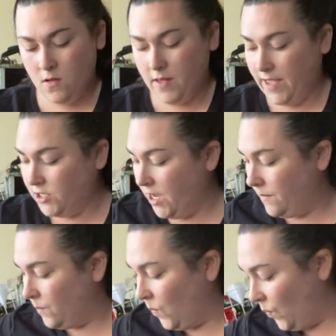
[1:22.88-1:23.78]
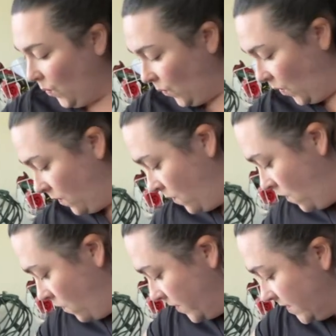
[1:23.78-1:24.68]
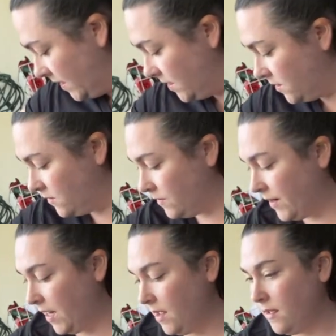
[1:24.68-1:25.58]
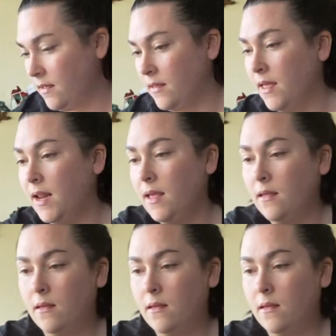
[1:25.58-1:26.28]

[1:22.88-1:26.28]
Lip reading: AJ, what's this? Ready? Get it.